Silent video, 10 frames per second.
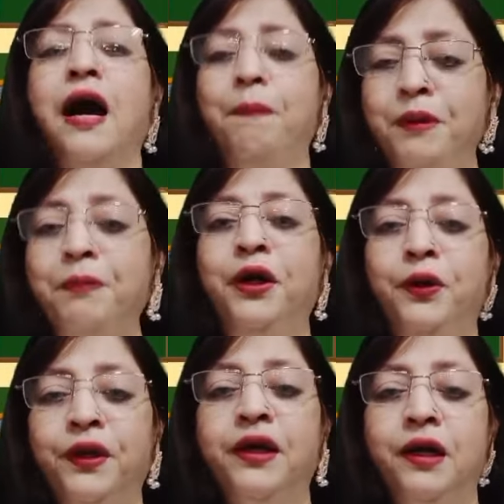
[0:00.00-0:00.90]
Aap bhi bade
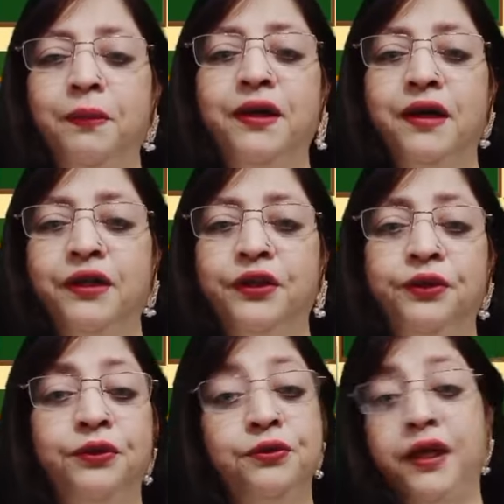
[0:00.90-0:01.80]
hoke gadbad karte
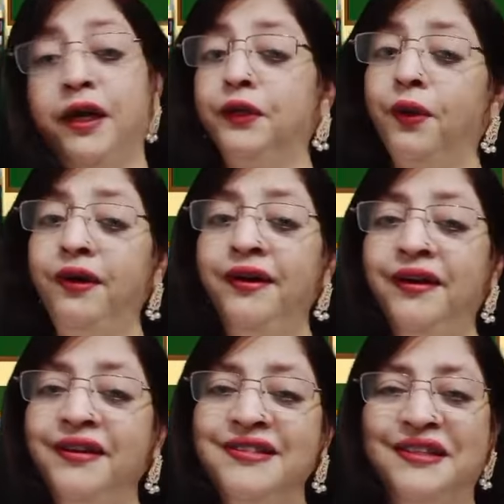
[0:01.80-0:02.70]
ho, to they are
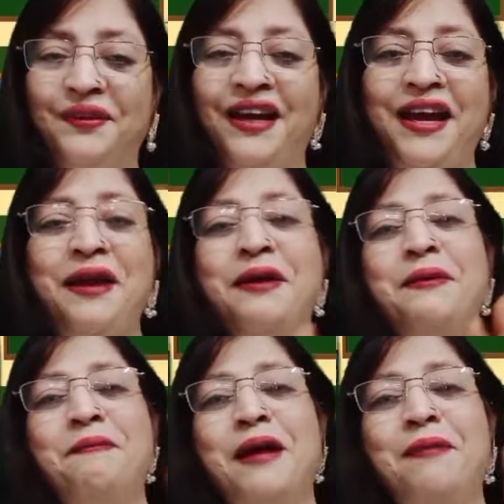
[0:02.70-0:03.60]
toddlers, okay?
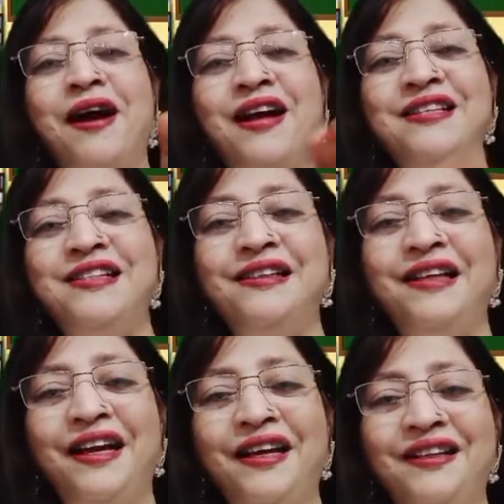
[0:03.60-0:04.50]
Bye-bye, till
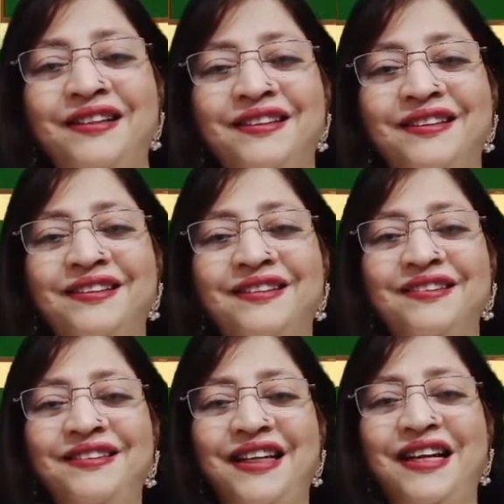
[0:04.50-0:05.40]
there.
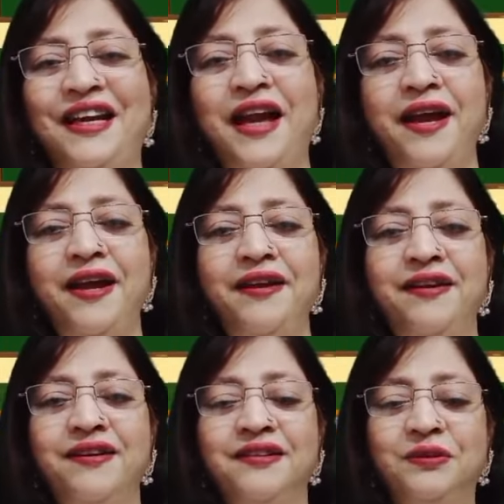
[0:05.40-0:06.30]
Take care.